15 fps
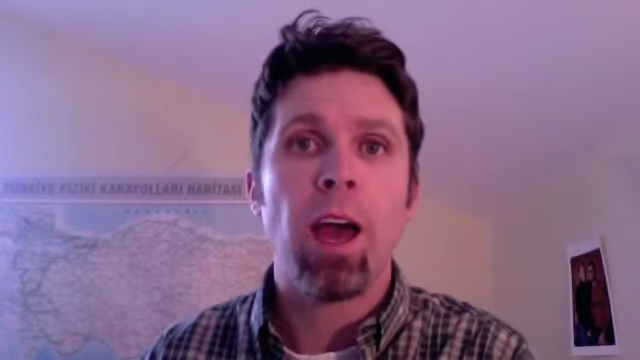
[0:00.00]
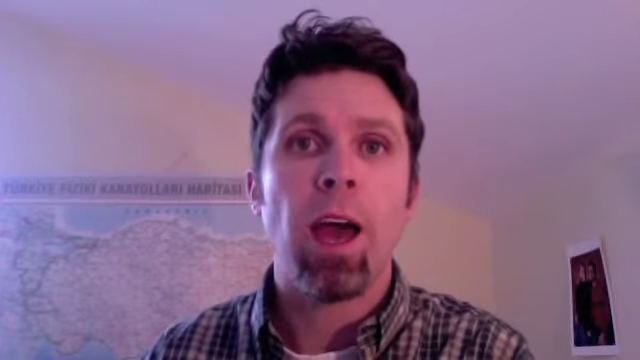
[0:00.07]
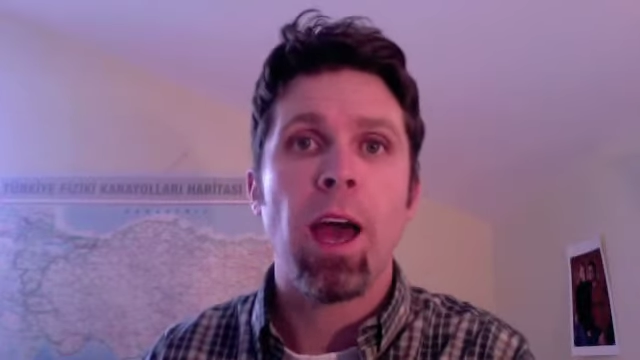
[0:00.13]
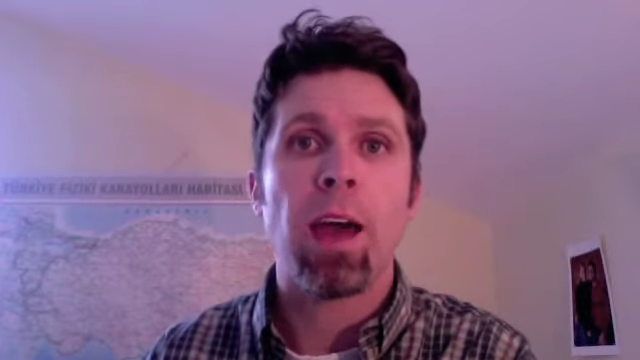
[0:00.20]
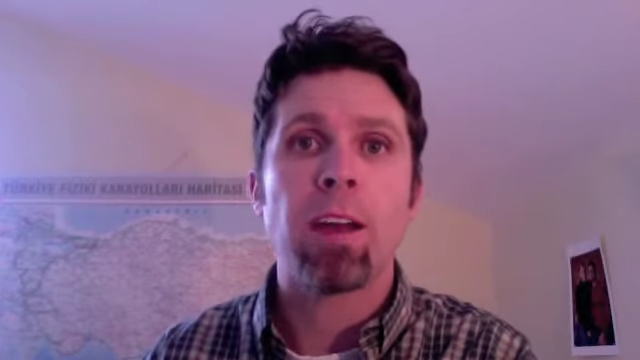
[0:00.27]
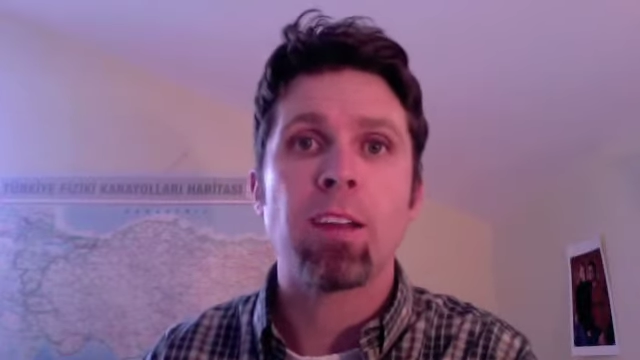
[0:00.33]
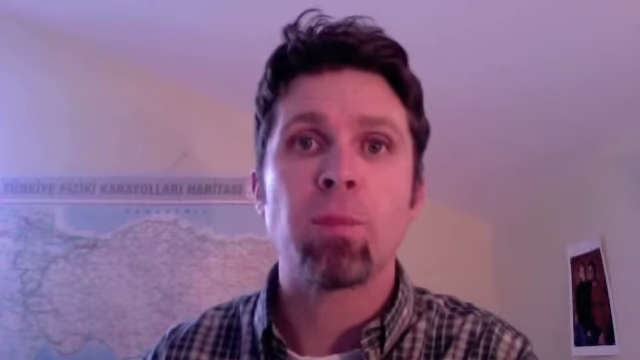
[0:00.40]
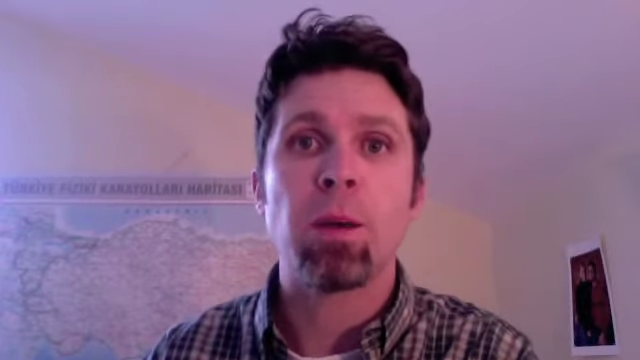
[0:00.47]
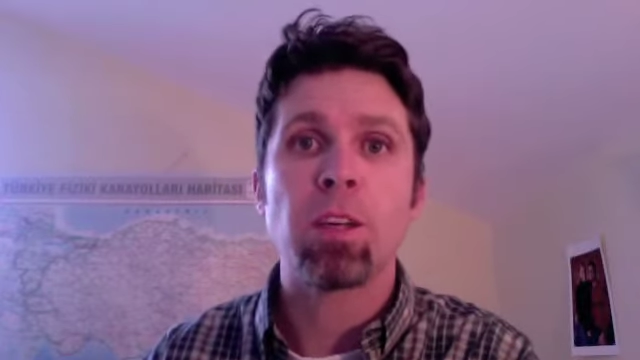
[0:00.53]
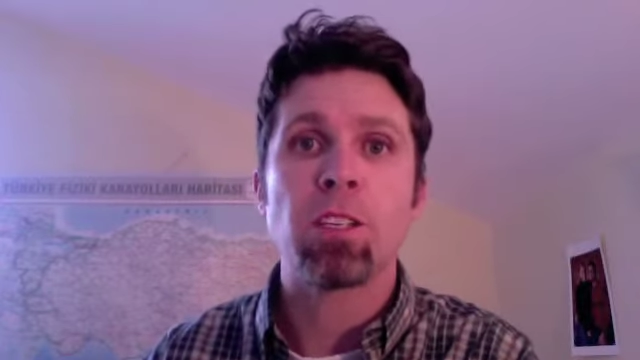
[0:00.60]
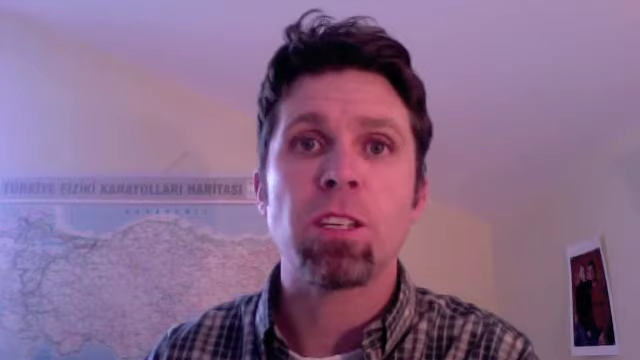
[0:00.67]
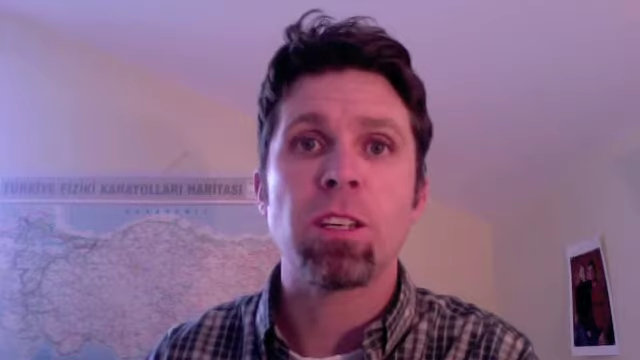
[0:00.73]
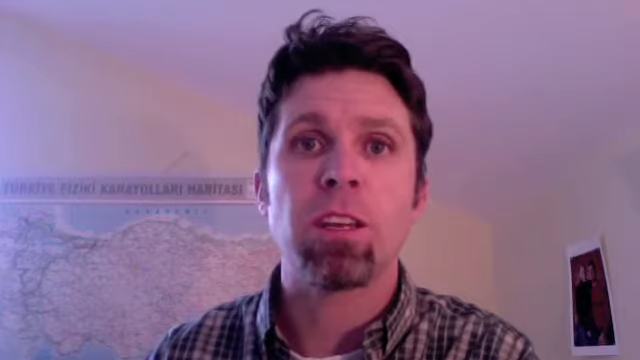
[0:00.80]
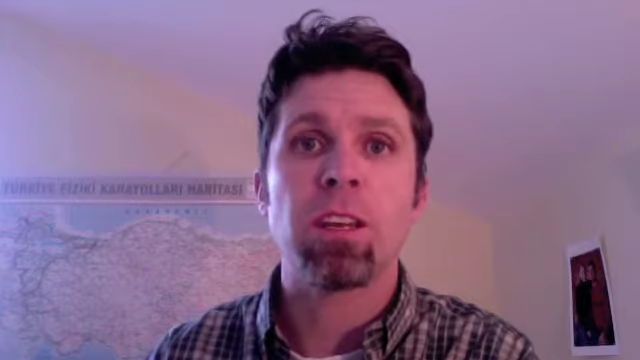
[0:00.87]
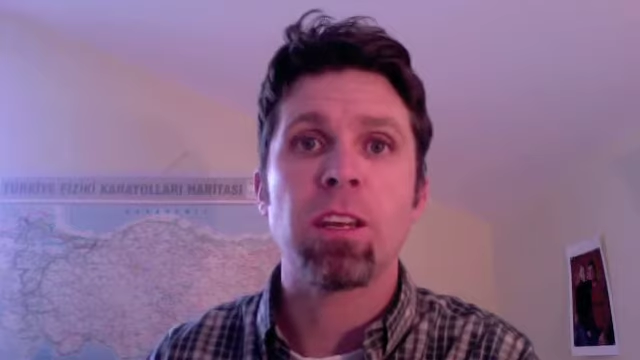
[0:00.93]
and
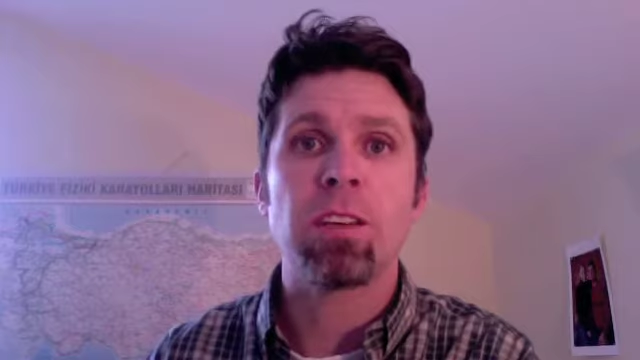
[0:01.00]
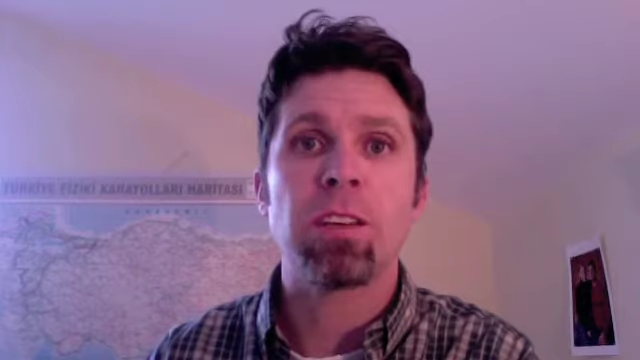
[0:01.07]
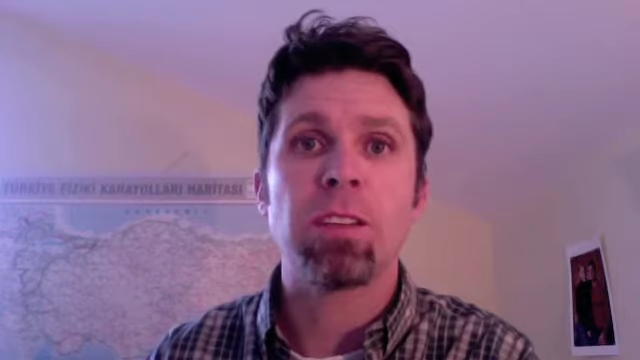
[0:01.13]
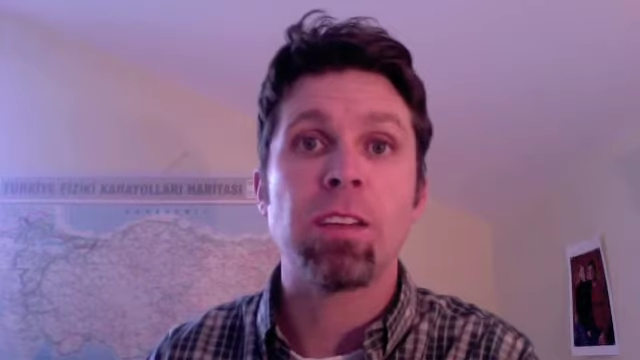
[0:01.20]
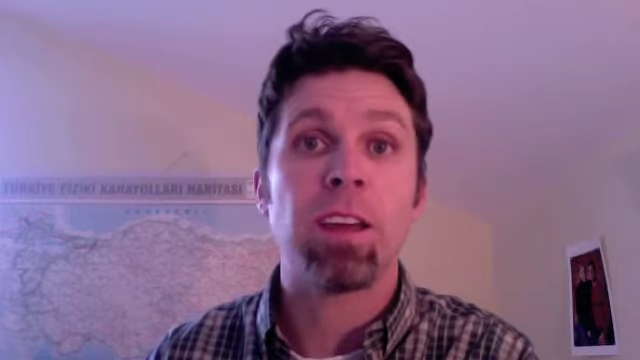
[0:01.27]
especially the